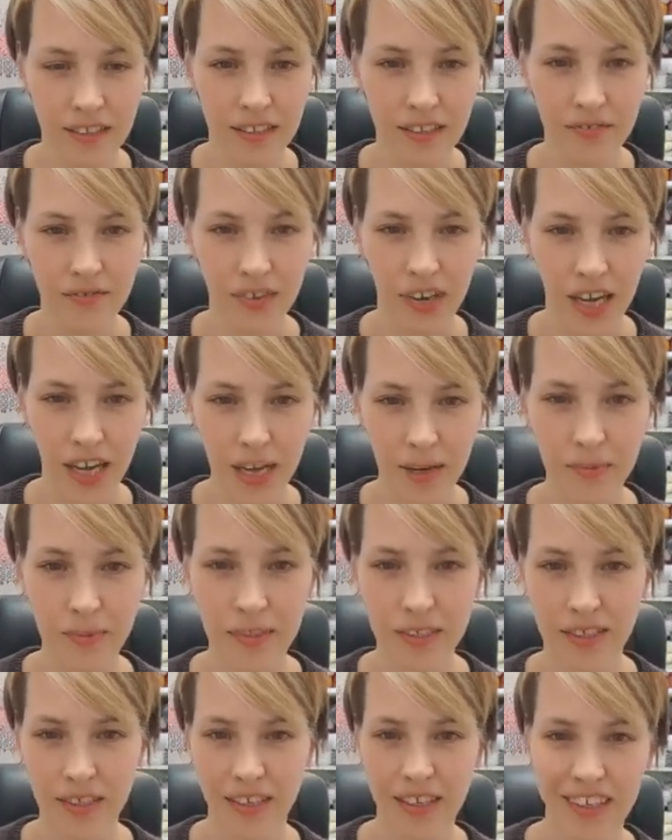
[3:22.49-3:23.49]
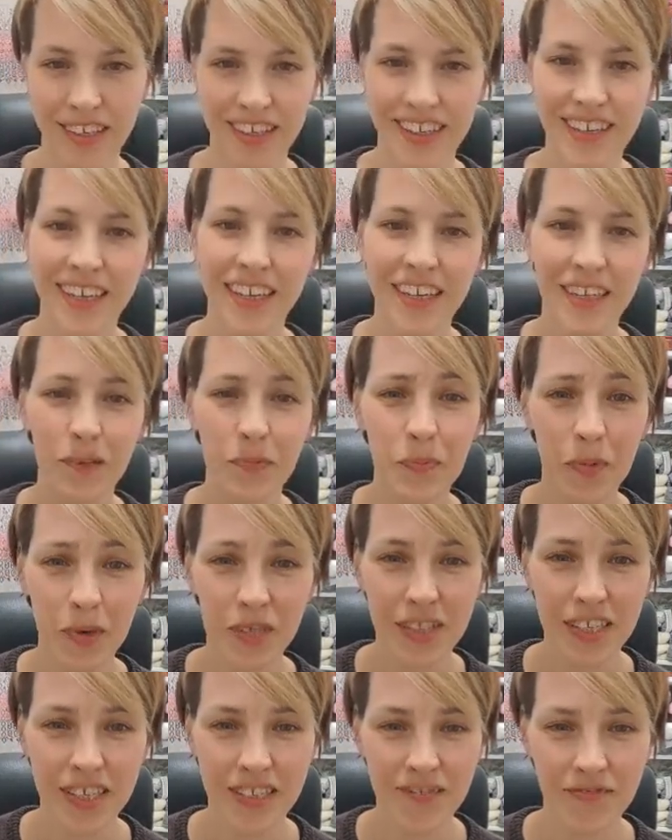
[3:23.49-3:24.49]
vibes, the
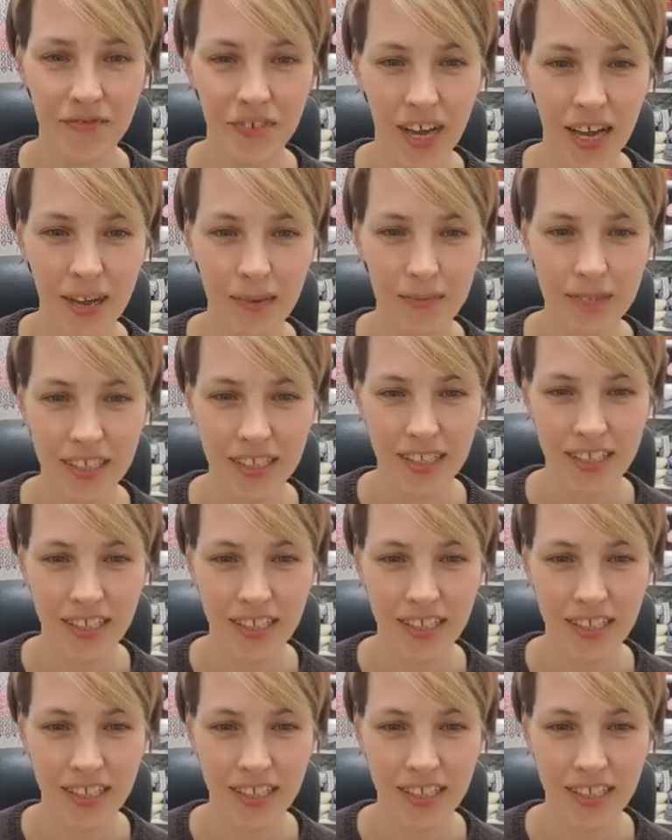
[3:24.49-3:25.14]
positive vibes,